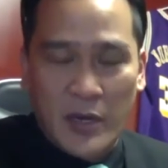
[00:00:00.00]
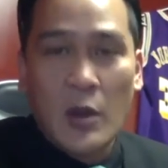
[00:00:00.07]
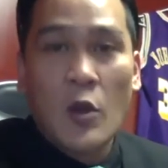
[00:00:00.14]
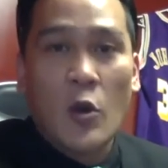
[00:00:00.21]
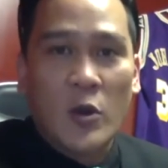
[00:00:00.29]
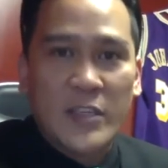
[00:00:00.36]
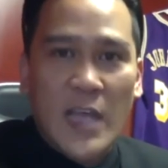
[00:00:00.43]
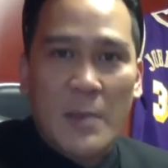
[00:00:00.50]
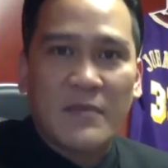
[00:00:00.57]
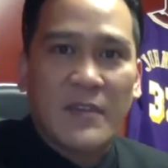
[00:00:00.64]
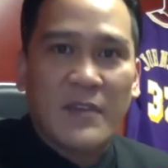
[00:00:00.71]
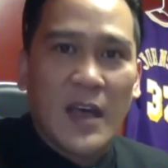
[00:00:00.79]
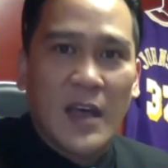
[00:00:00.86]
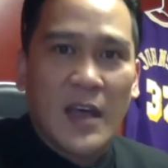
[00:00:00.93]
or type of
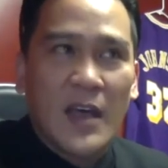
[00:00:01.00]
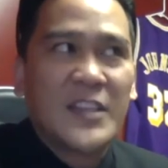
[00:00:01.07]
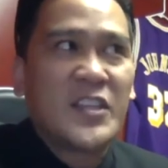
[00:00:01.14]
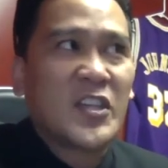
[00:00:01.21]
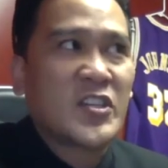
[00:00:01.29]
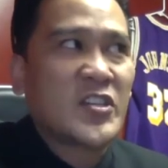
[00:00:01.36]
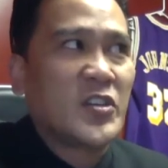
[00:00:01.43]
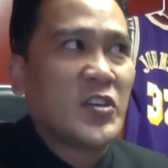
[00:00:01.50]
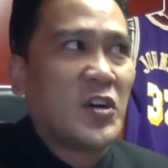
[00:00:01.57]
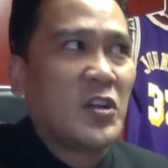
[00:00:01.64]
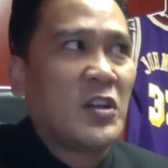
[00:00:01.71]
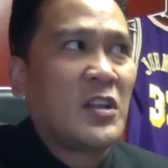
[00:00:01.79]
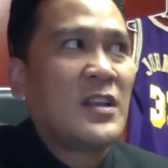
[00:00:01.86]
additional